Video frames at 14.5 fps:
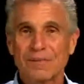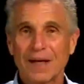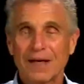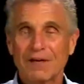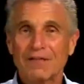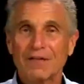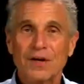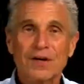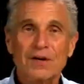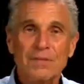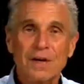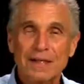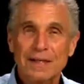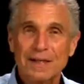and have heard
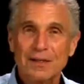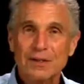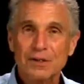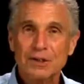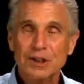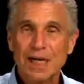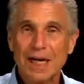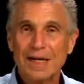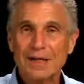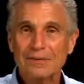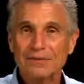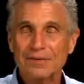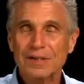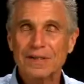about the inner
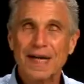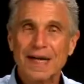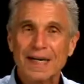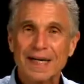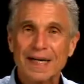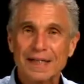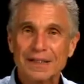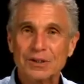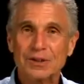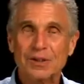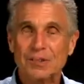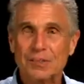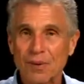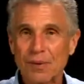child for decades
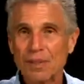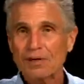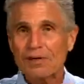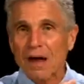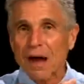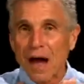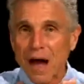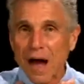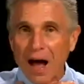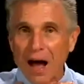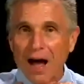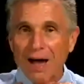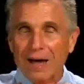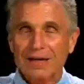to the point of,
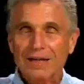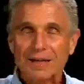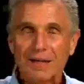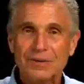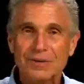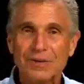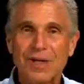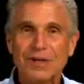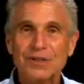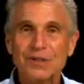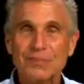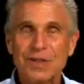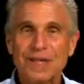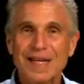don't talk
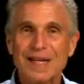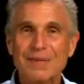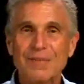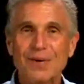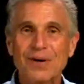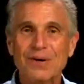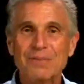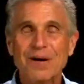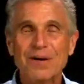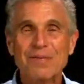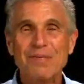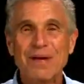to me anymore about